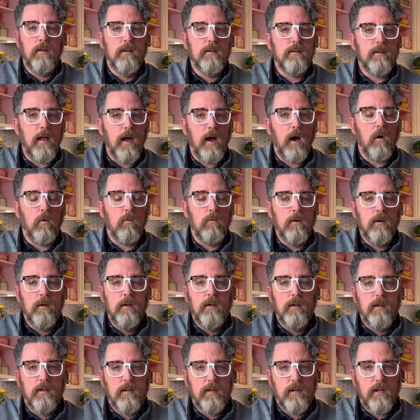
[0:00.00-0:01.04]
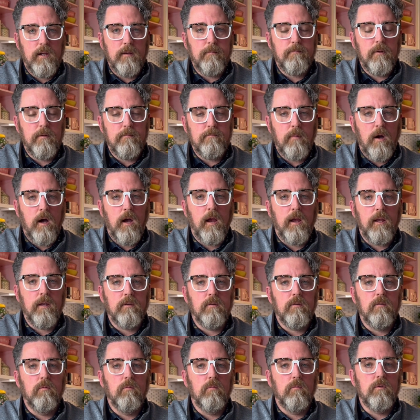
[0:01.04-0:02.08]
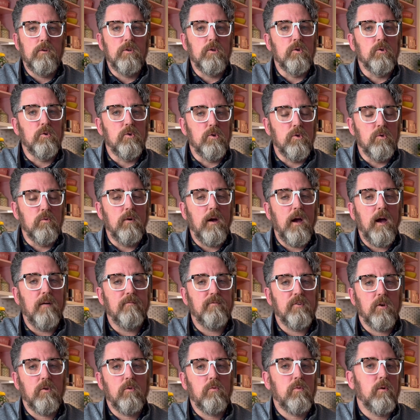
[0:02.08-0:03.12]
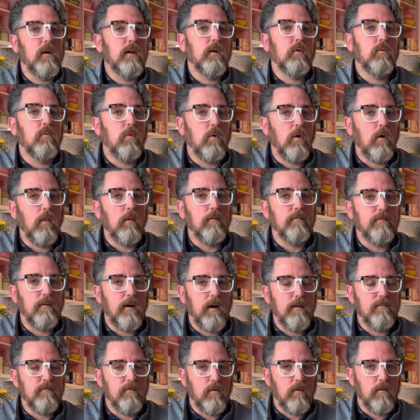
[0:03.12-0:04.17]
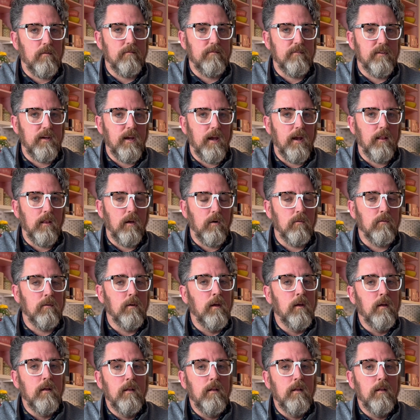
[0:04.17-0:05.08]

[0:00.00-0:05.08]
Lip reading: Now, keep in mind, you do have to credit qualify for a VA loan.